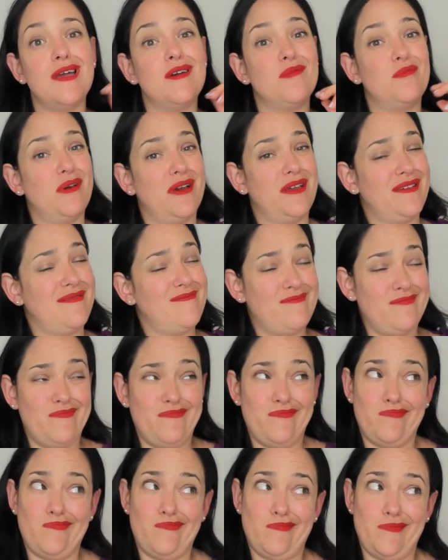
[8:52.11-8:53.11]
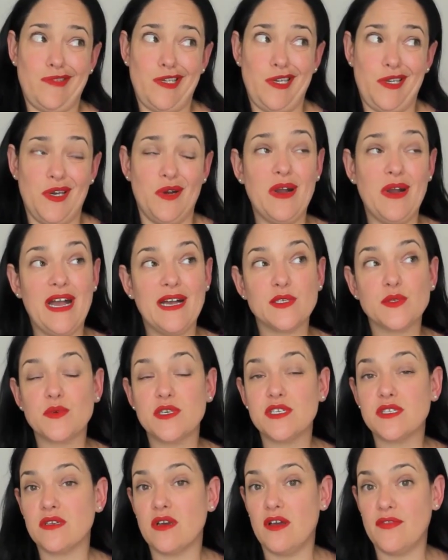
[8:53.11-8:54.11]
but as we
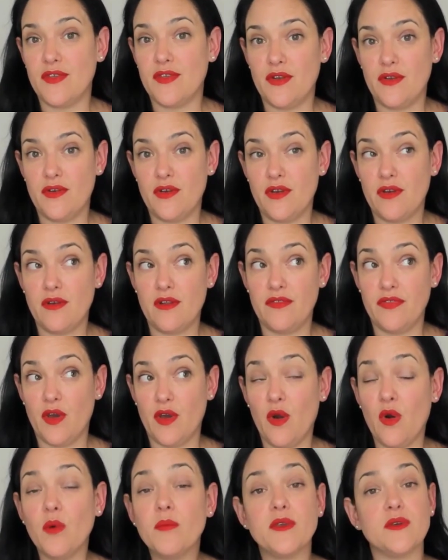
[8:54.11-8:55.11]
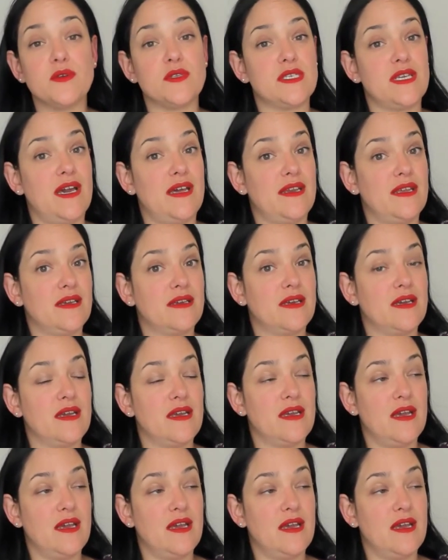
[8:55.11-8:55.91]
saw in the homeostatic